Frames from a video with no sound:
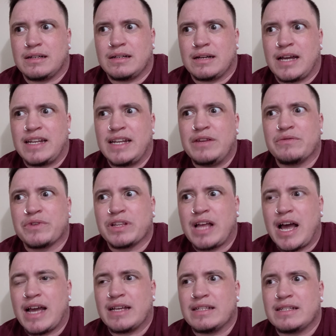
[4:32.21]
I didn't
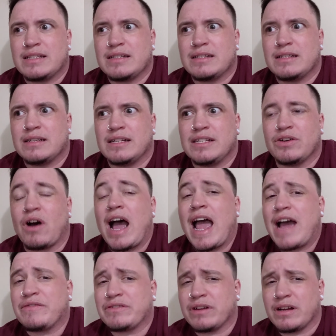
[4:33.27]
realize until
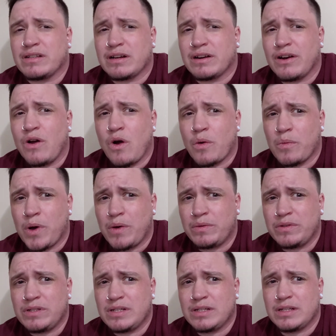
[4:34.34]
after I started
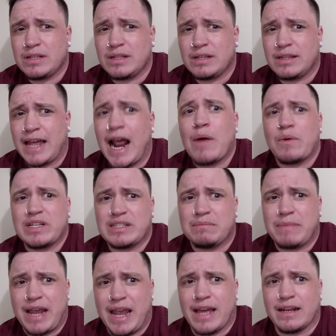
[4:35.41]
hormones that I was a
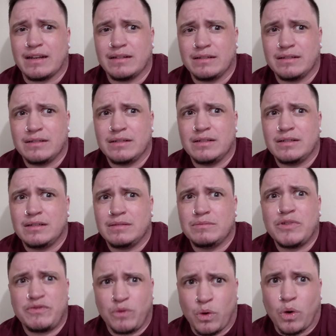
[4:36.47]
man
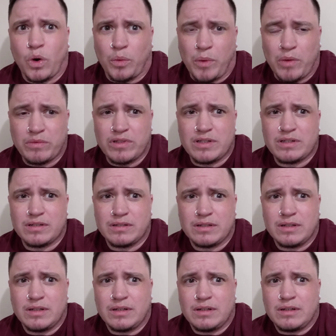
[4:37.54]
before hormones.
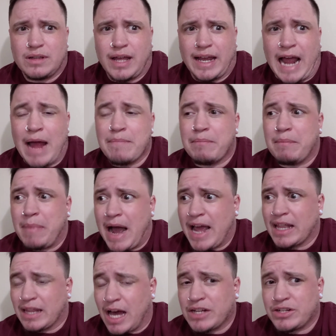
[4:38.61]
Like, I'm
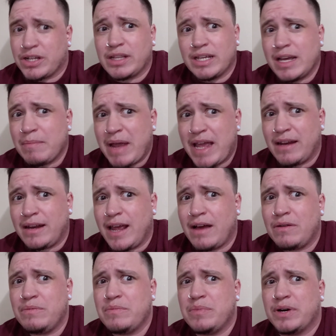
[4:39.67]
biologically a man
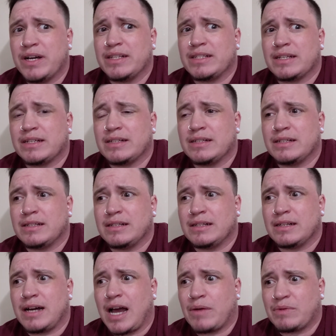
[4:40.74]
now, but
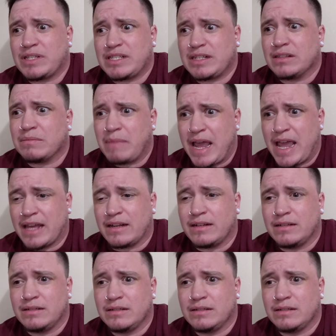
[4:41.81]
I was still a man.